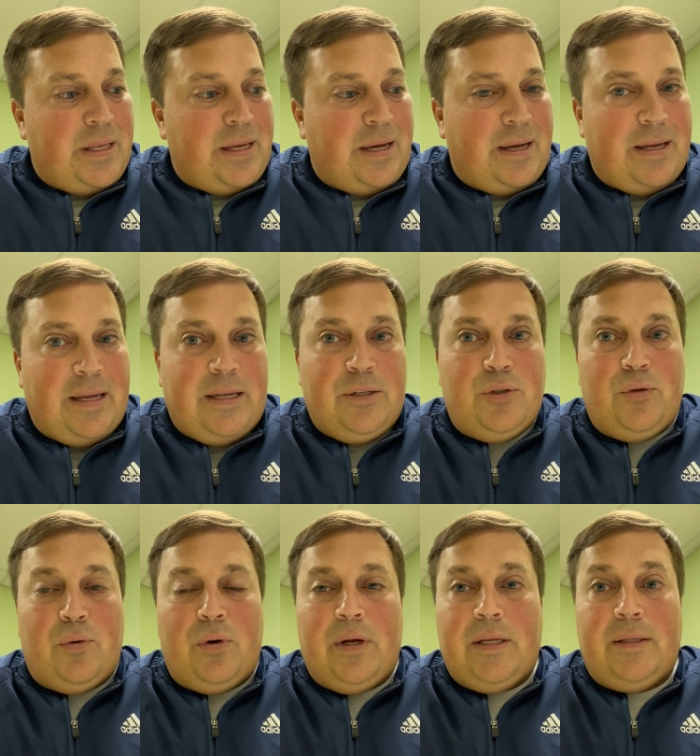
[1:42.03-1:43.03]
uh,
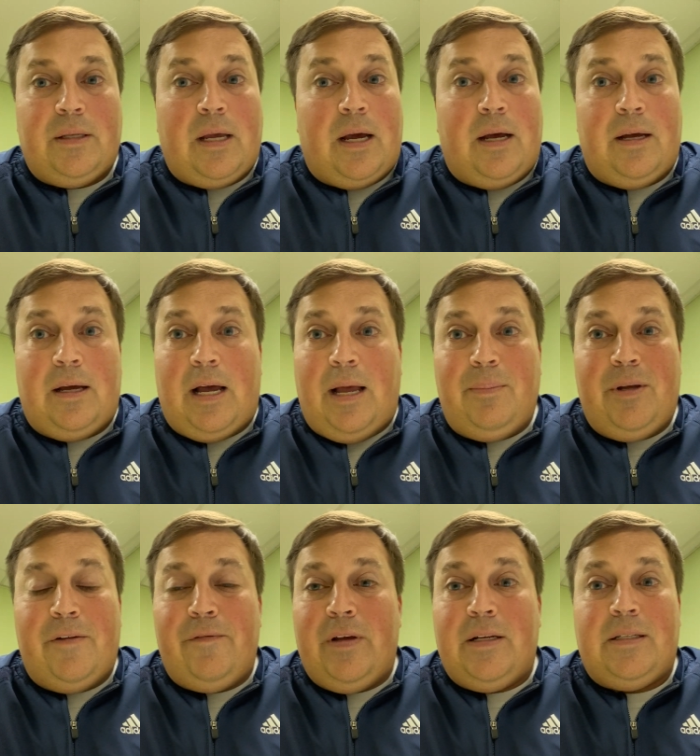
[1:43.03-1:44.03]
enjoy. Uh, I'm
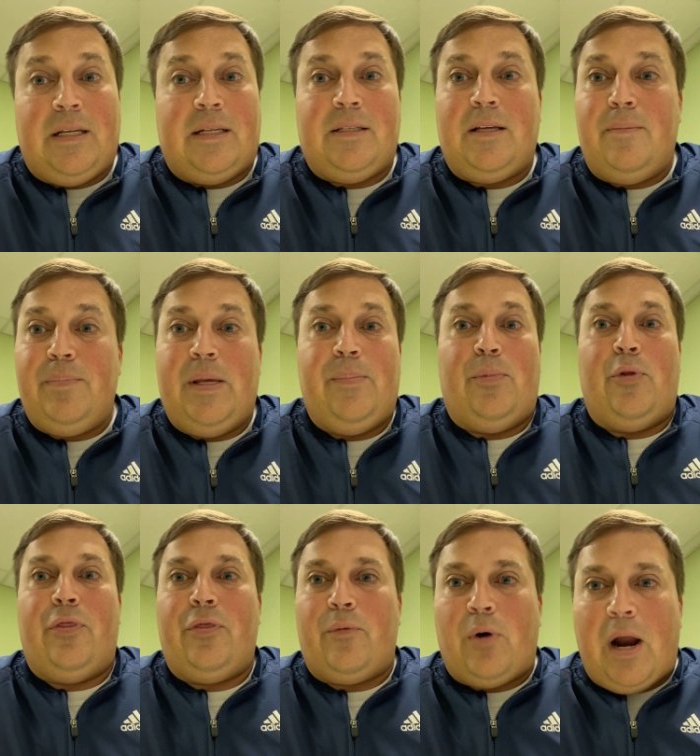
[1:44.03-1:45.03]
convinced that some people
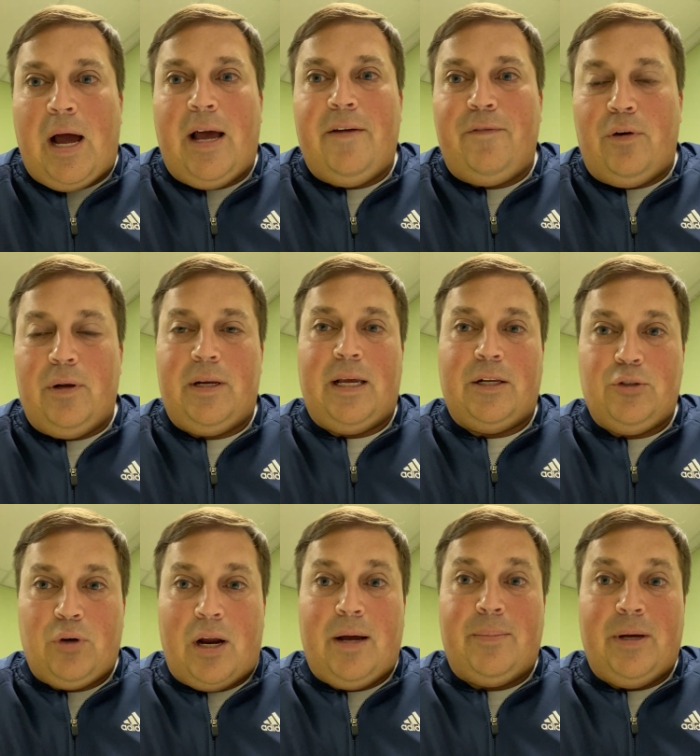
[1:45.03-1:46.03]
thrive on
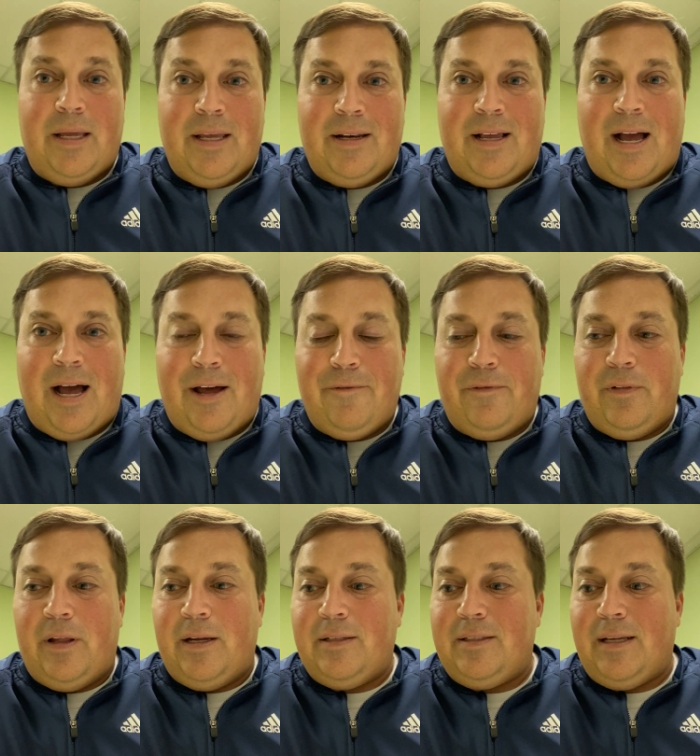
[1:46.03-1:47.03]
drama and
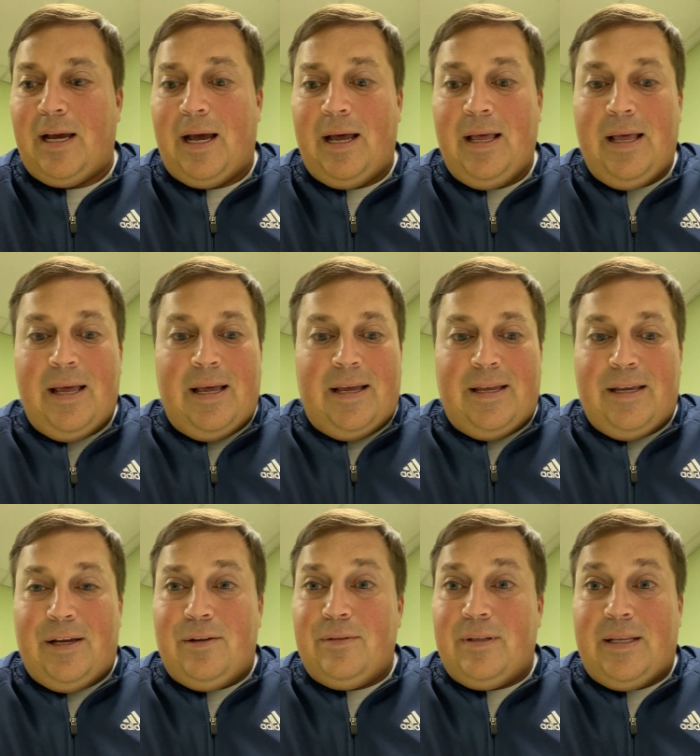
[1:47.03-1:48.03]
conflict. I, you
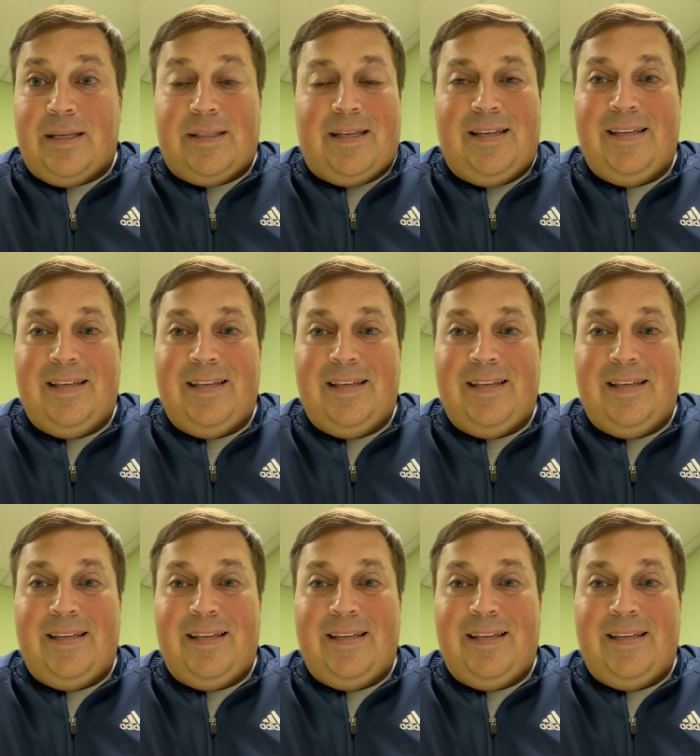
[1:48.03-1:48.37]
know,